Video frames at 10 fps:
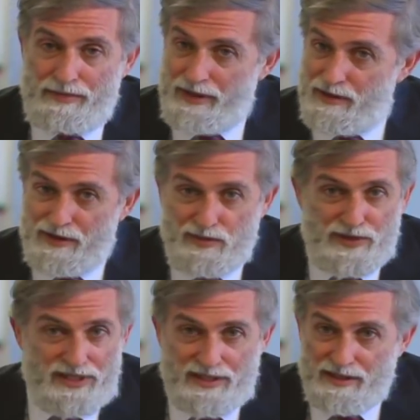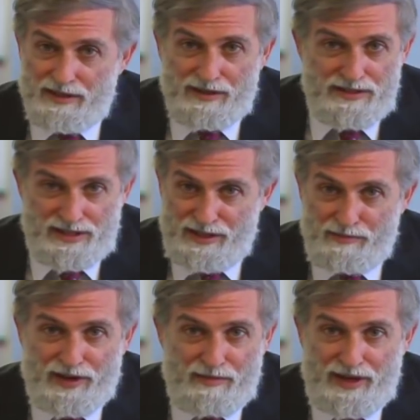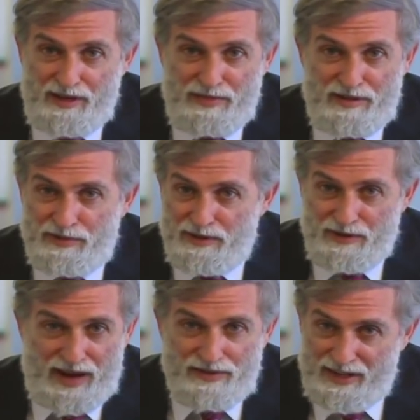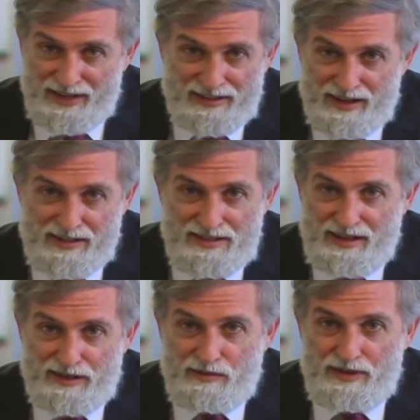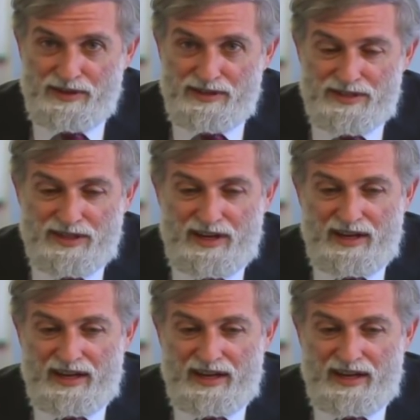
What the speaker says: because we still are seen by many people who haven't had contact with us